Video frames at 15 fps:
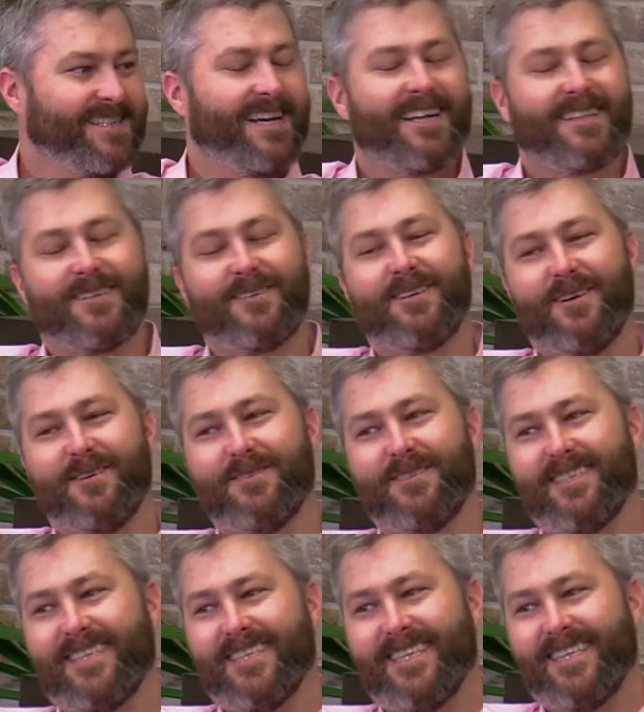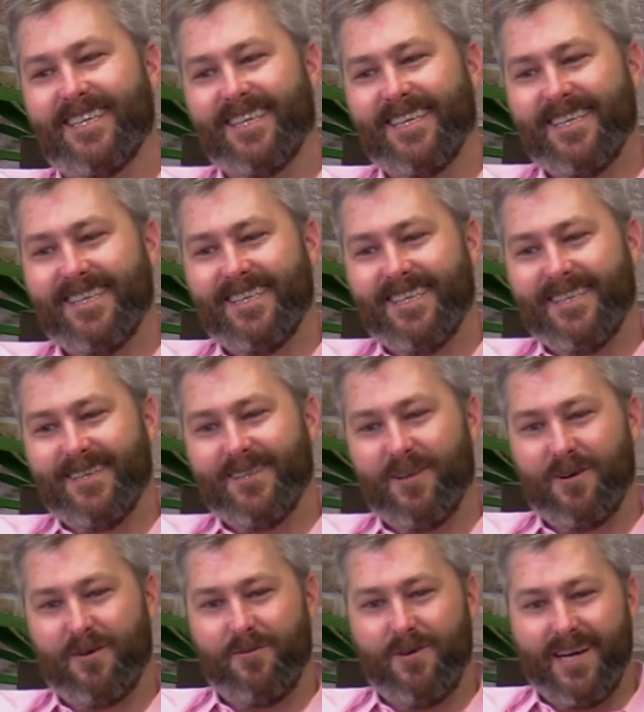Yeah, a little goes a yeah. uh,
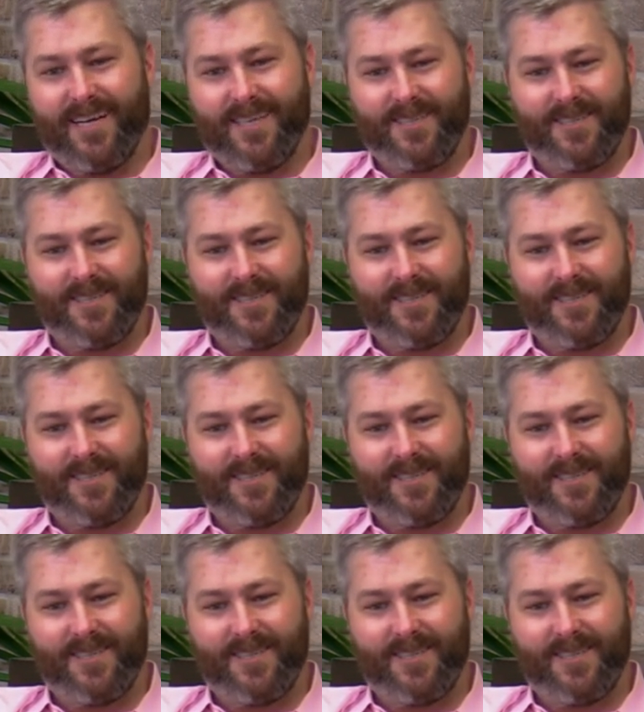long way.